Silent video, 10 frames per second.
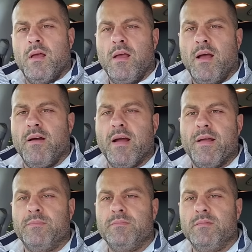All
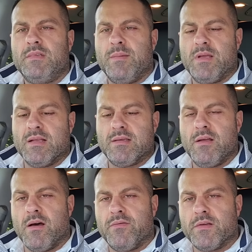right, time to get to
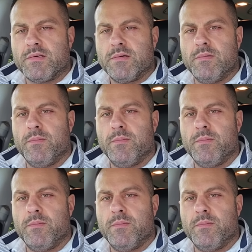the office.